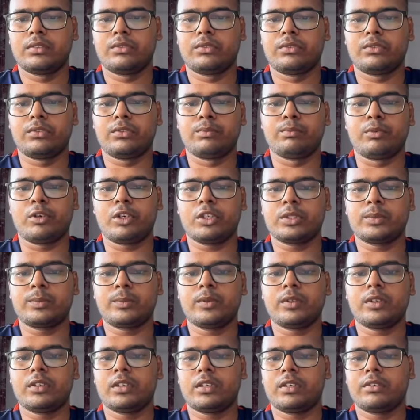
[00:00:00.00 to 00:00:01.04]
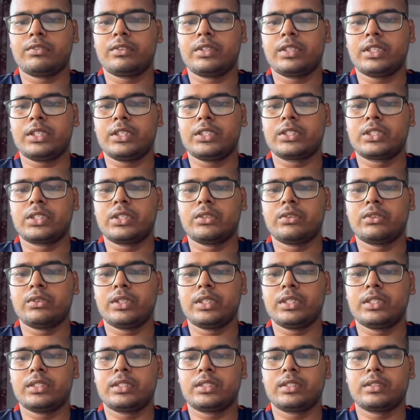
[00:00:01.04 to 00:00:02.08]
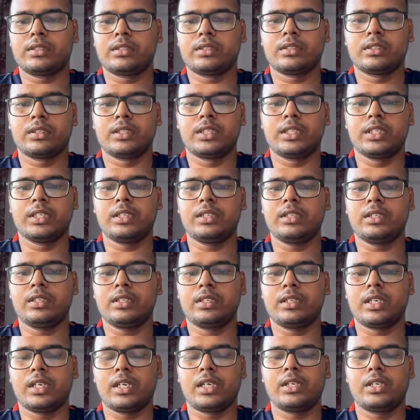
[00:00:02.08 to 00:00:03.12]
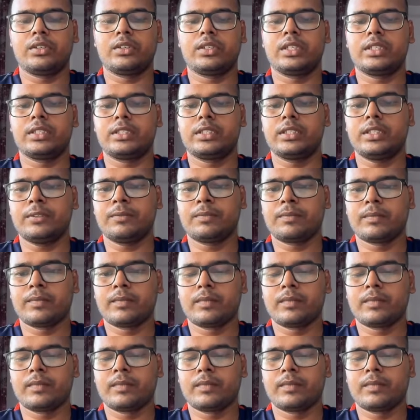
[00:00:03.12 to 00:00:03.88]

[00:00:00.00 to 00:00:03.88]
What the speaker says: Box plot of the skew is here, and you can see